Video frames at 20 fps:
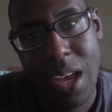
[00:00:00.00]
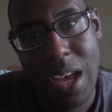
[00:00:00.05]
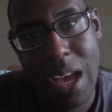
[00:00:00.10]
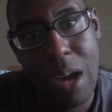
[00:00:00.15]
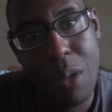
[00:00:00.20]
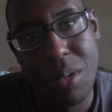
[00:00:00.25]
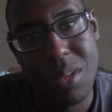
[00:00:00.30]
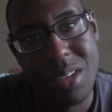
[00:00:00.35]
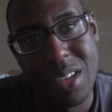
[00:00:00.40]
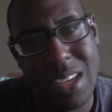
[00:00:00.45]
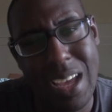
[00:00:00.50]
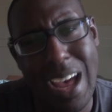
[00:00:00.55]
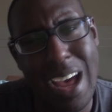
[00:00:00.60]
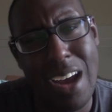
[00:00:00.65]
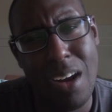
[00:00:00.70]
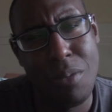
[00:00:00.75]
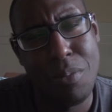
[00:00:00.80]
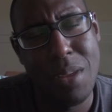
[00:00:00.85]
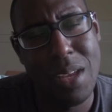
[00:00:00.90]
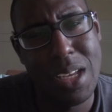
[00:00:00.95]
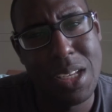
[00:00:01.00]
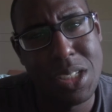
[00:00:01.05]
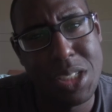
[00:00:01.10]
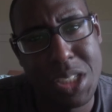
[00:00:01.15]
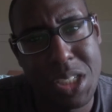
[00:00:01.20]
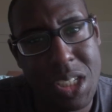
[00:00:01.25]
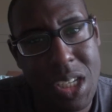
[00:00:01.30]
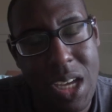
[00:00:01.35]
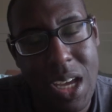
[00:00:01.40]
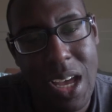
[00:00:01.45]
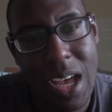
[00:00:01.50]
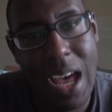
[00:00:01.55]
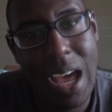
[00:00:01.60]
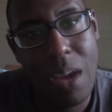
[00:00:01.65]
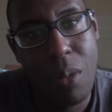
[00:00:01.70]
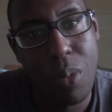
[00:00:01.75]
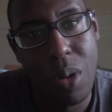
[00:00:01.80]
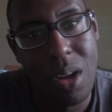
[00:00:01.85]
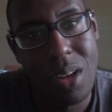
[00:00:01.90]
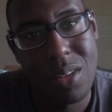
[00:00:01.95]
I was garbage.
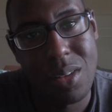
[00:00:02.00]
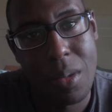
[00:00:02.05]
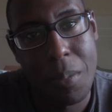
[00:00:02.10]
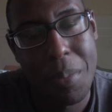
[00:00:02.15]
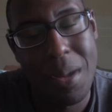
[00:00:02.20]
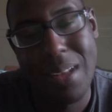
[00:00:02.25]
I was